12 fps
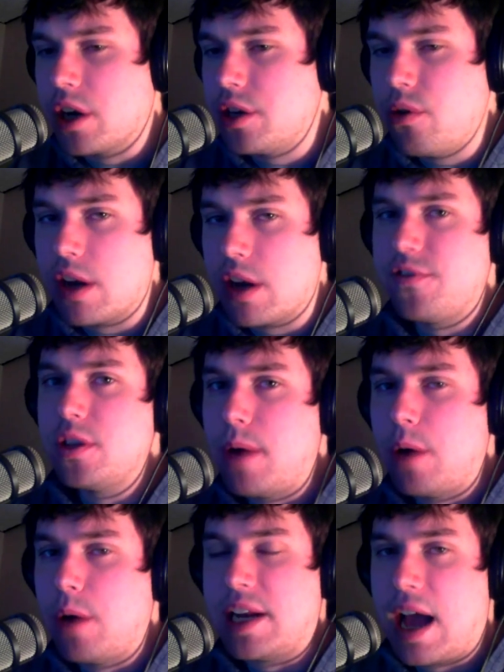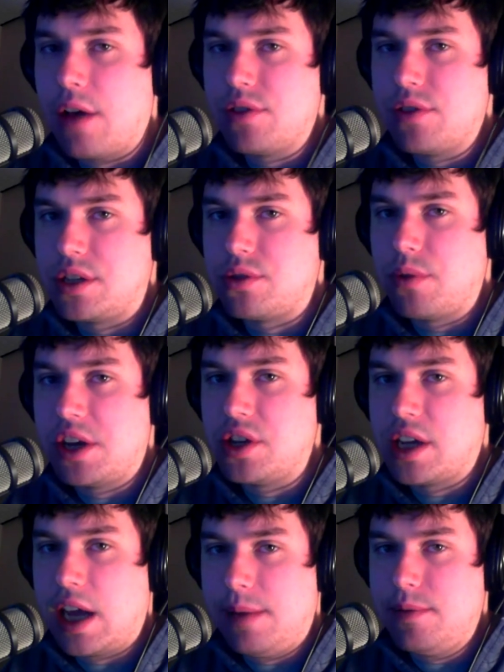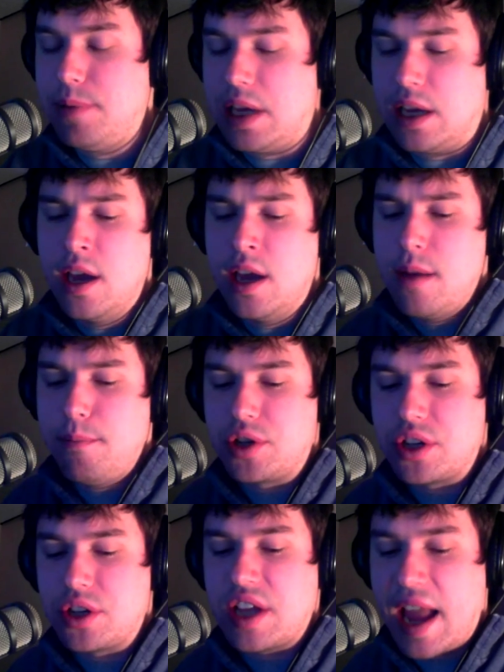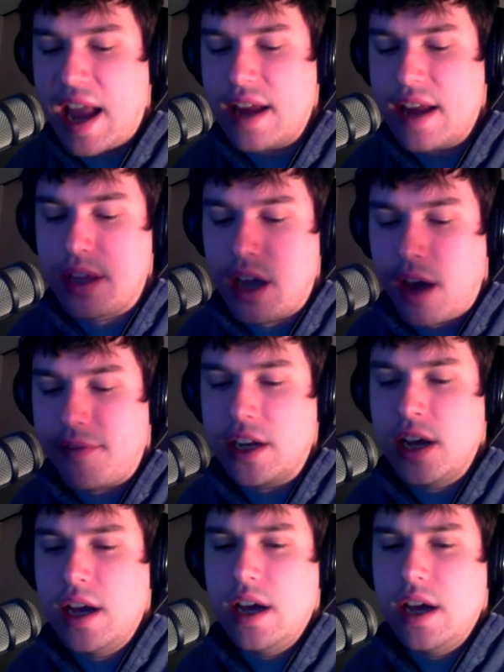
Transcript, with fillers: ignoring for the moment how the situation came to be, but just the handling of it,